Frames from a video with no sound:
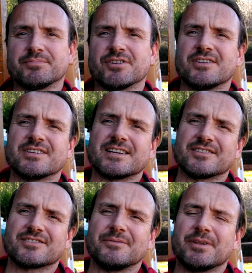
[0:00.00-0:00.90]
So there's
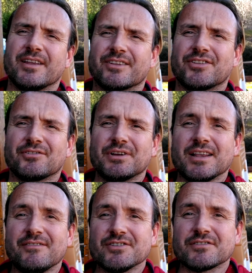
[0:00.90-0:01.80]
going to be like three
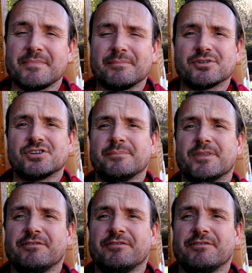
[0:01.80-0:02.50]
levels of membership.